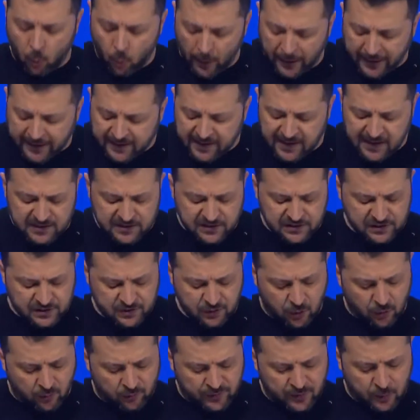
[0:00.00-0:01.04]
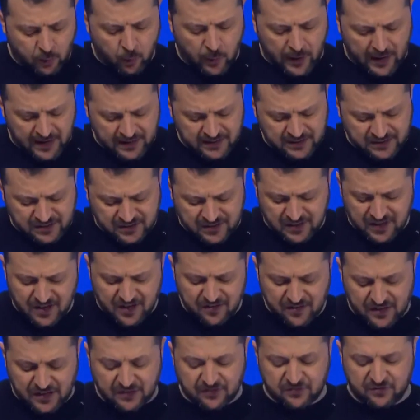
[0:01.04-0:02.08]
weakness of the West
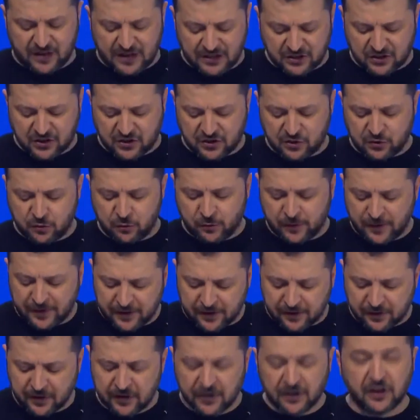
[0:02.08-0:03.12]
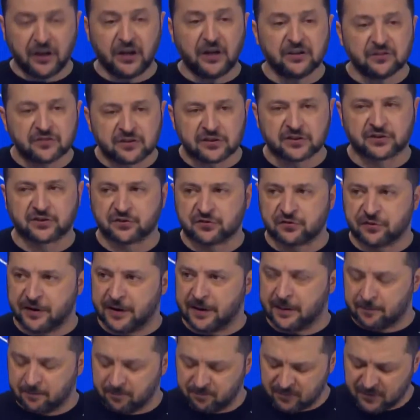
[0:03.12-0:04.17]
that Russia's nuclear
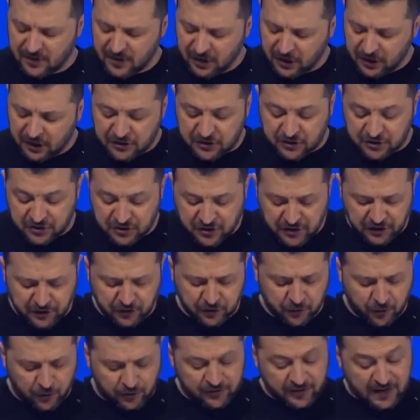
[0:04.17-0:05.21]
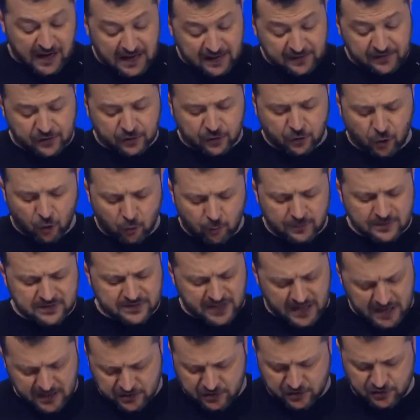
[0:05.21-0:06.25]
industry is still not under global
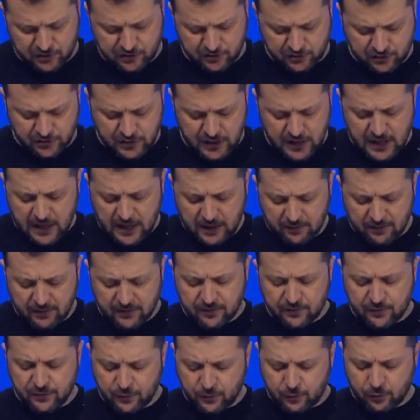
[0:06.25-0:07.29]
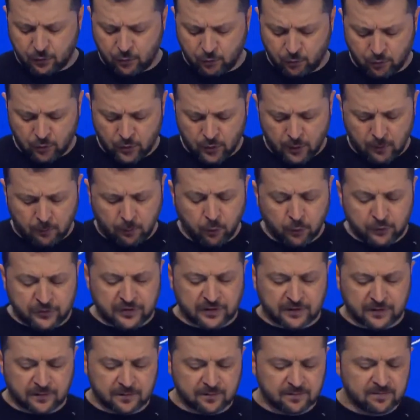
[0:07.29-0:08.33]
sanctions, even though
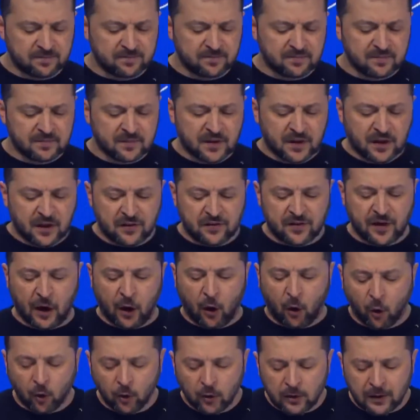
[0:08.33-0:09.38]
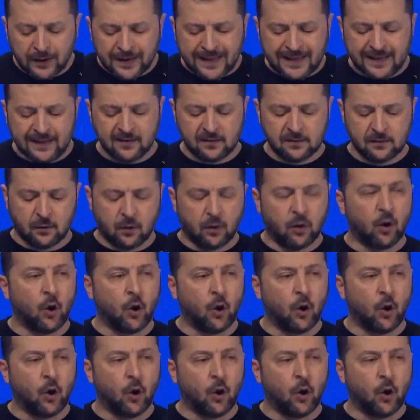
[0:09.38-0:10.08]
Putin is the only